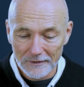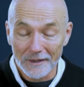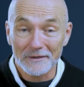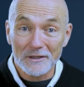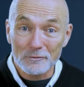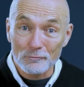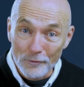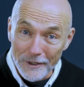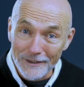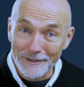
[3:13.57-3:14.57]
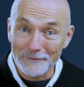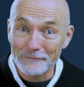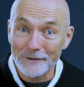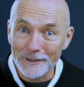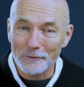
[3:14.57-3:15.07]
And that's really,
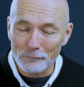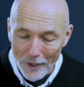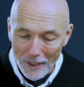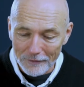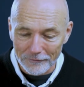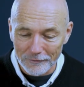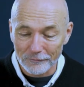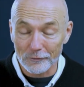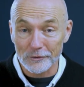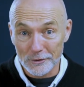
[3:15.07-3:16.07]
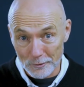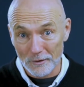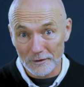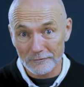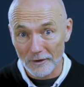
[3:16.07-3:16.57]
really relevant for us who
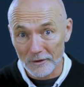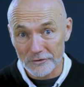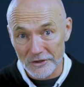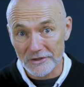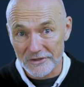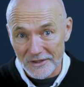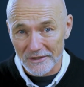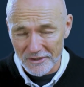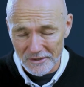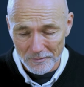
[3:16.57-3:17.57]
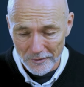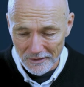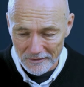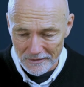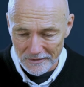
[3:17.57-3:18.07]
want to follow Jesus as his
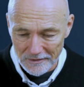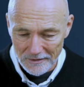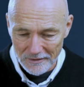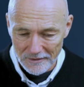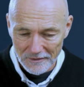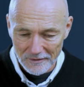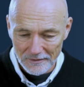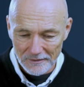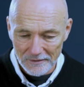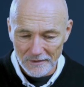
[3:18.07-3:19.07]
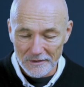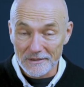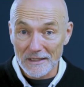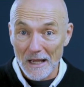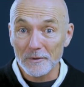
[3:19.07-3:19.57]
apprentices.
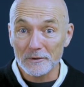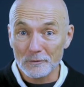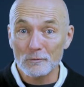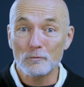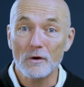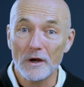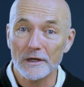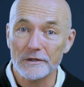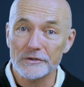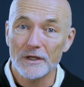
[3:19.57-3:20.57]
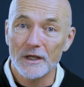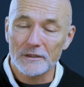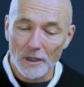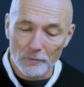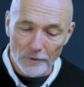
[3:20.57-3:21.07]
Sabbath requires
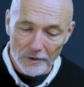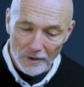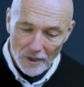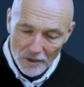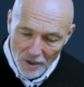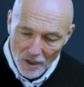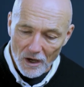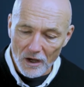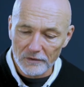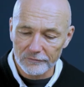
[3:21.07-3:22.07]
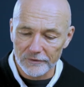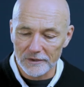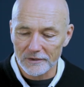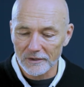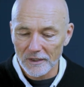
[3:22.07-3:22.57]
that we're
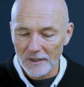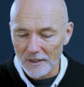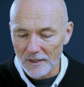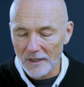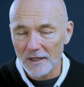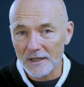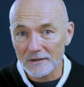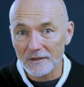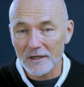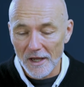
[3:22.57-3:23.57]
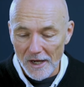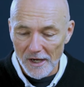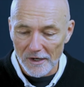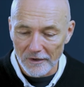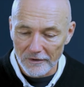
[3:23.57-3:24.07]
confident in the
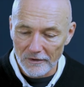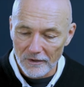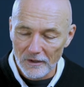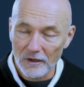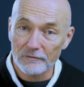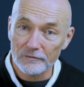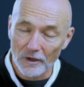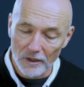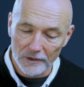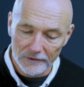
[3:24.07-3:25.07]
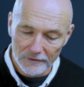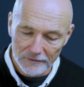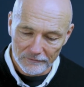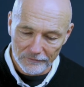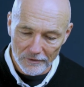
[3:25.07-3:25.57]
care of God
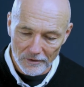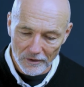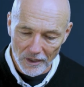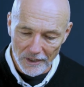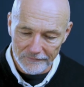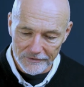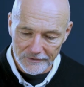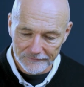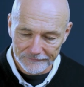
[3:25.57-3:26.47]
for our lives.